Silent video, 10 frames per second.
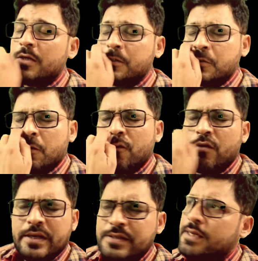So
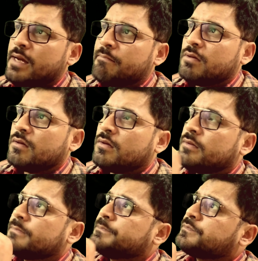for example,
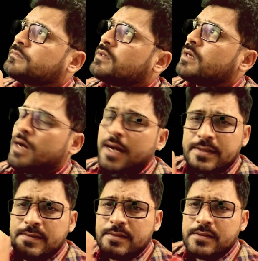
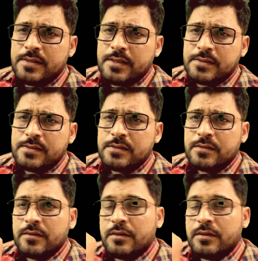I suggest